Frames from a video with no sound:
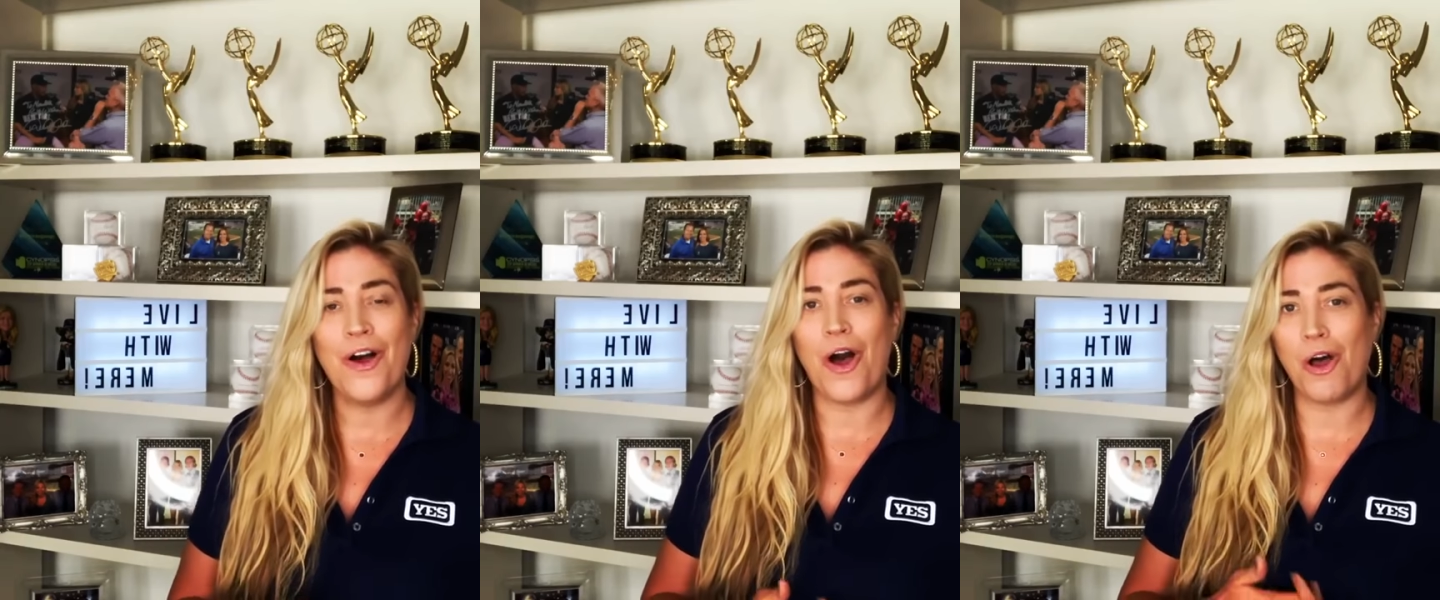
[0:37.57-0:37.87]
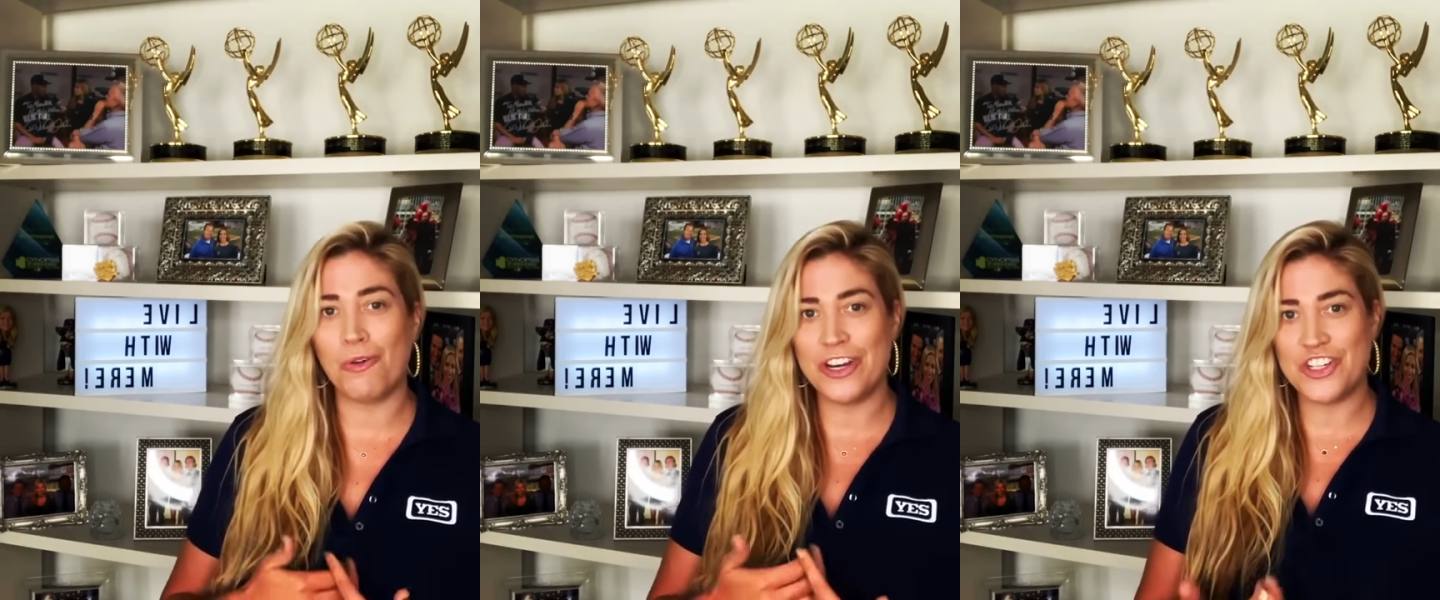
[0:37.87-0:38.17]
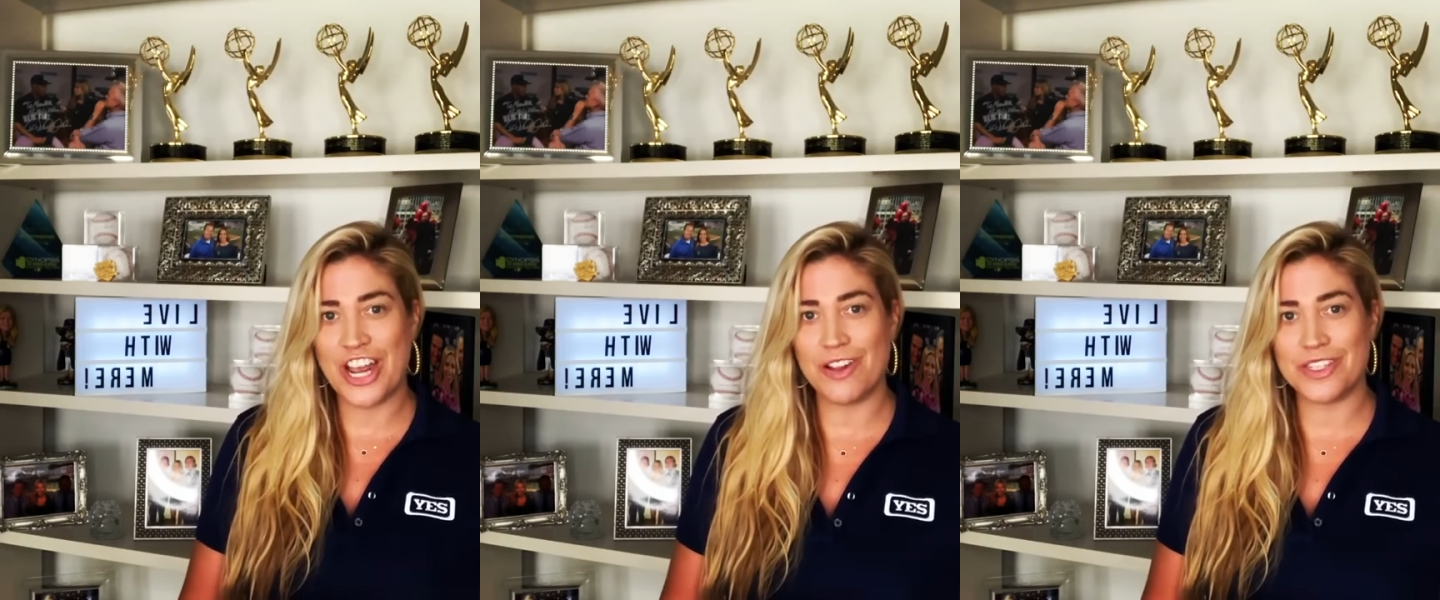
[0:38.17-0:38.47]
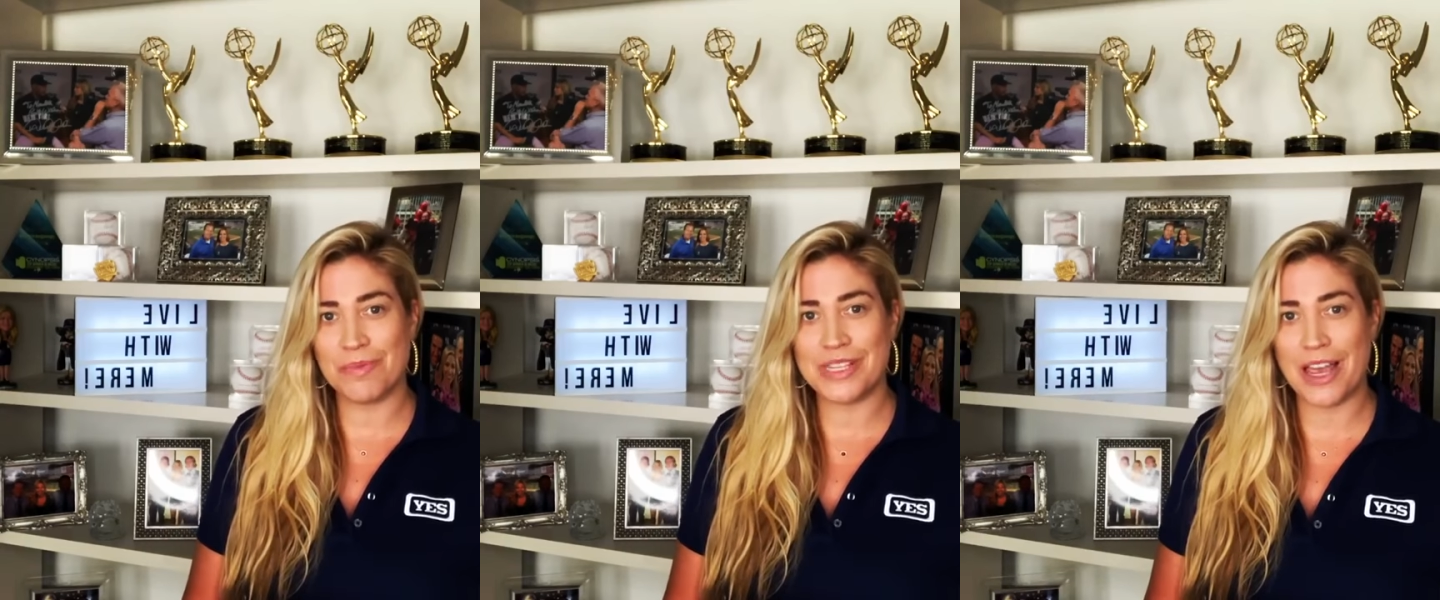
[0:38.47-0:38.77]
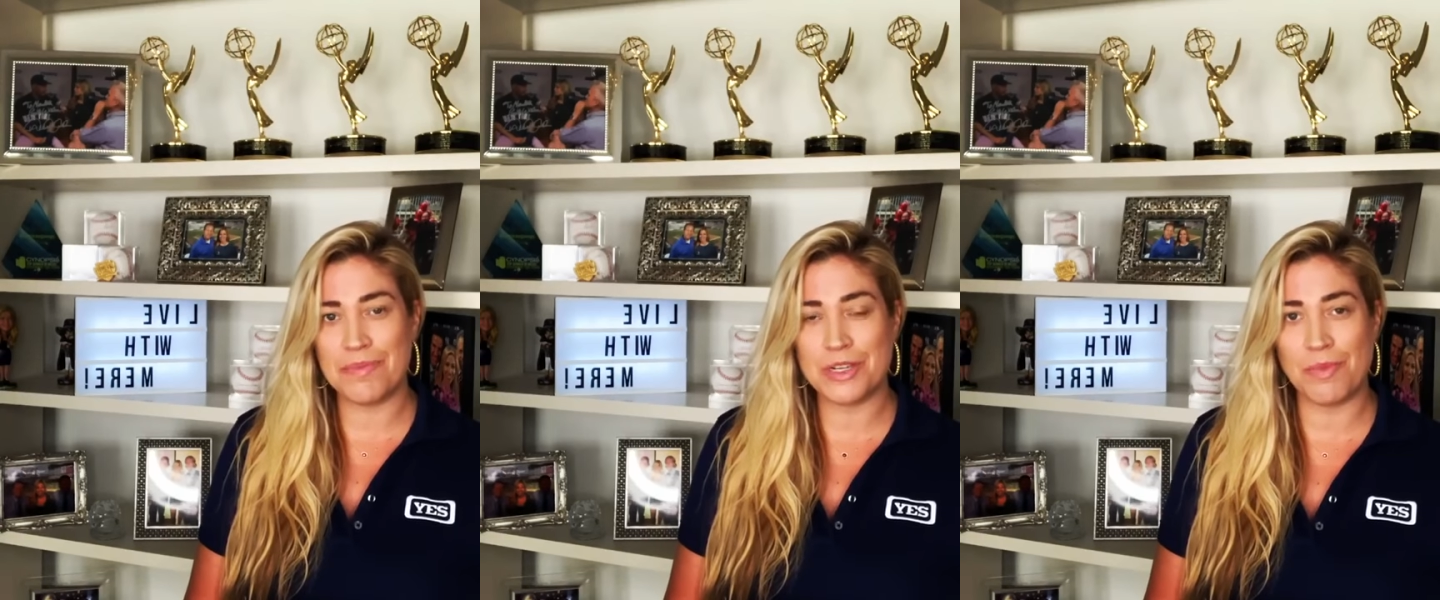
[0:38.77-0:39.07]
I'll reach out
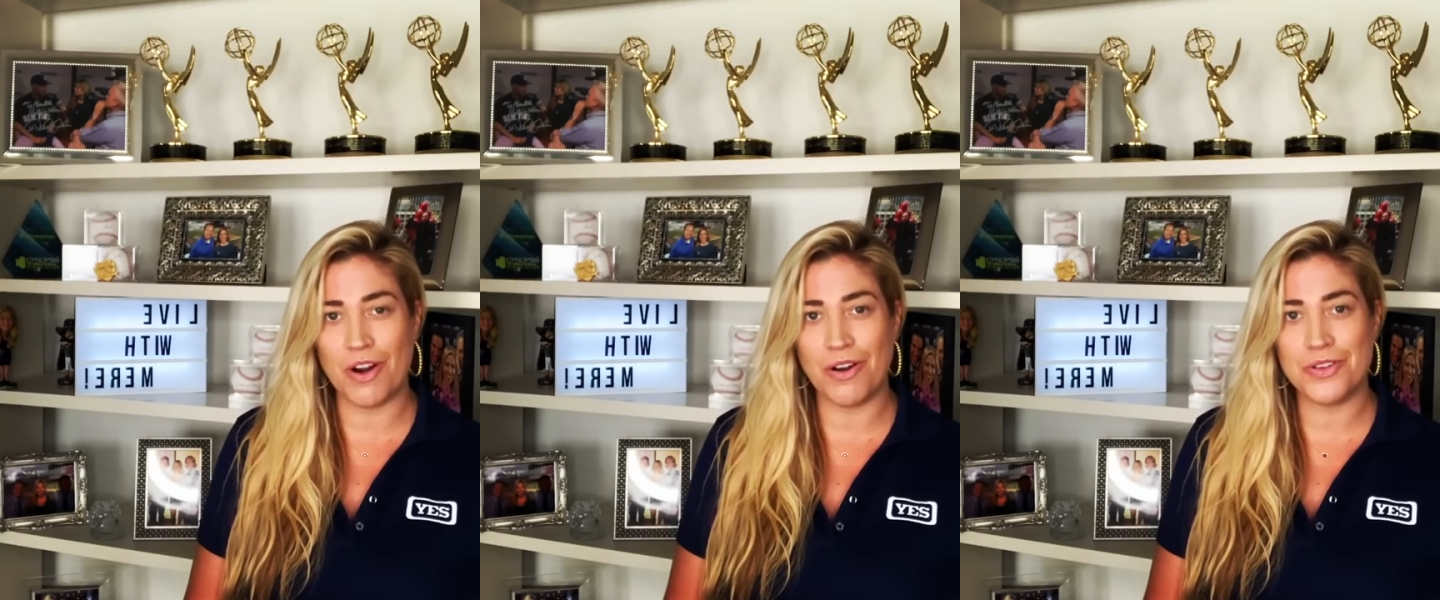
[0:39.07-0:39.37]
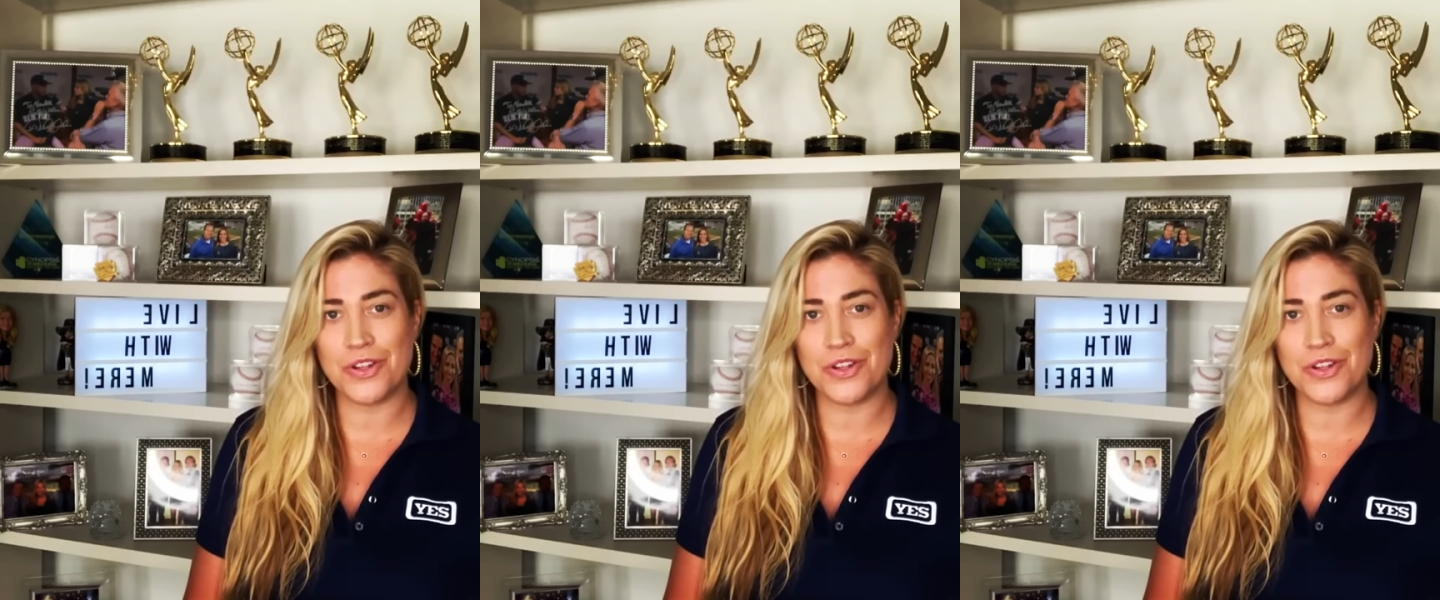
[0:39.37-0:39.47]
sometime tomorrow